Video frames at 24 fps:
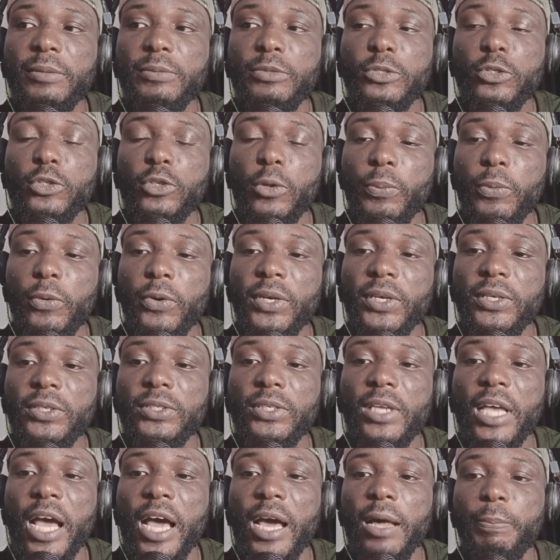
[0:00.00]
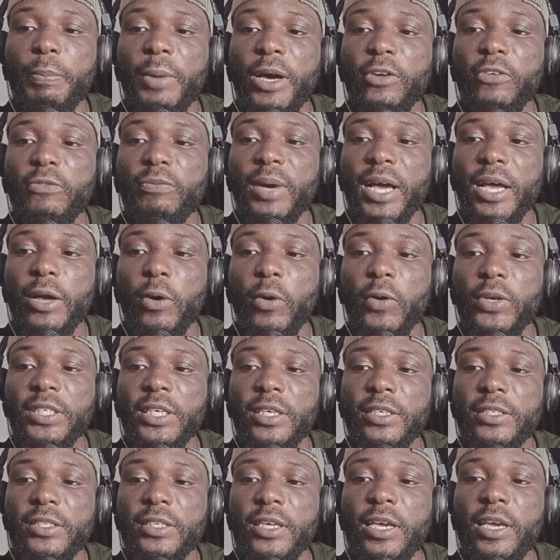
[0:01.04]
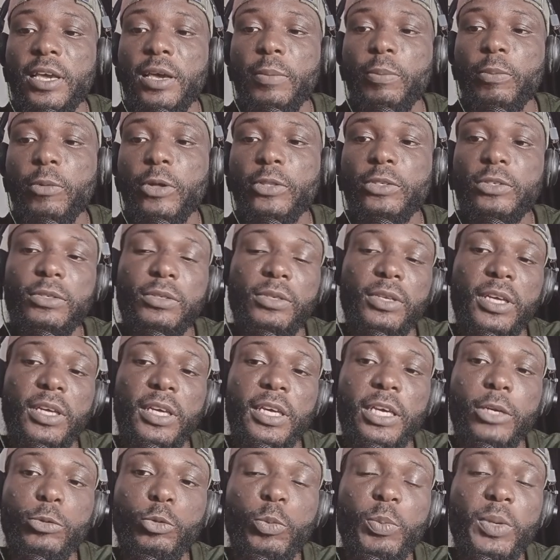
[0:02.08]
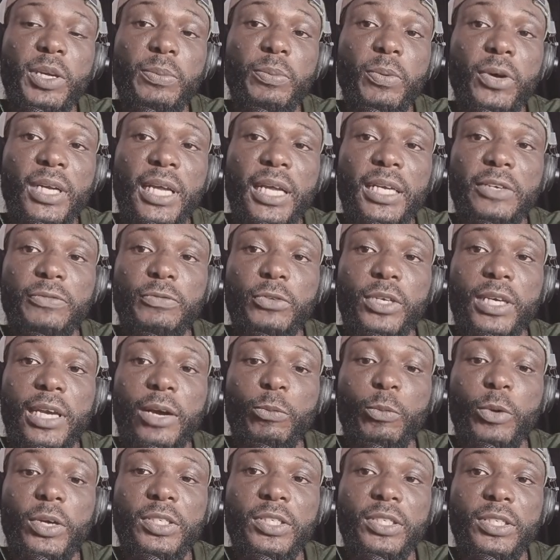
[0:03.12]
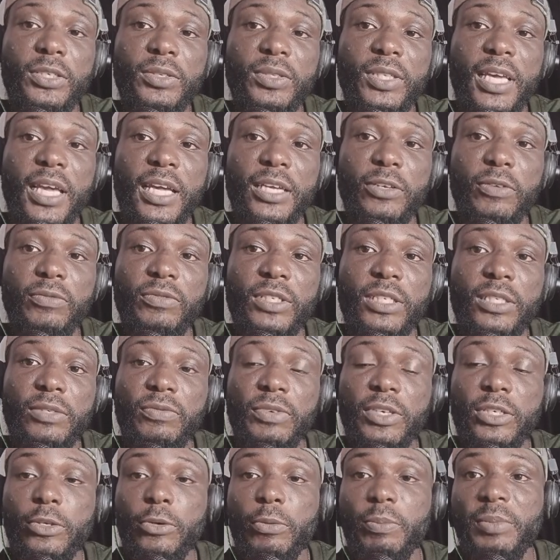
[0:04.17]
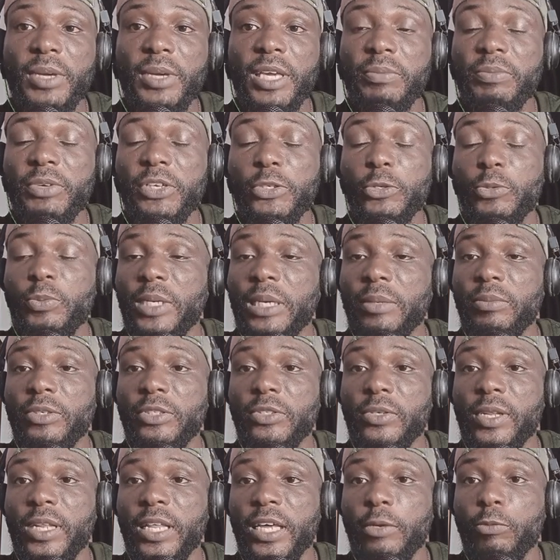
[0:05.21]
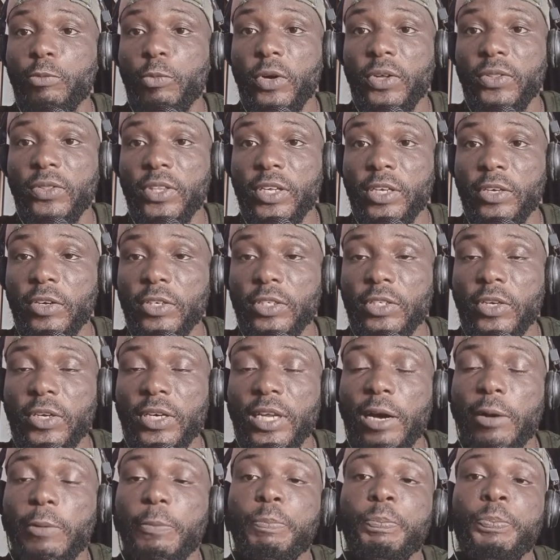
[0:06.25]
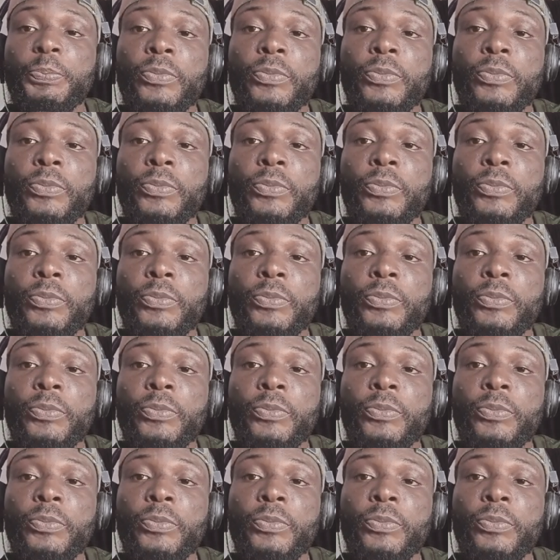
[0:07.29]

supporters and part of my audience. But it will be important if you can watch till the end of this video. Maybe you'll be able to learn one thing or the other.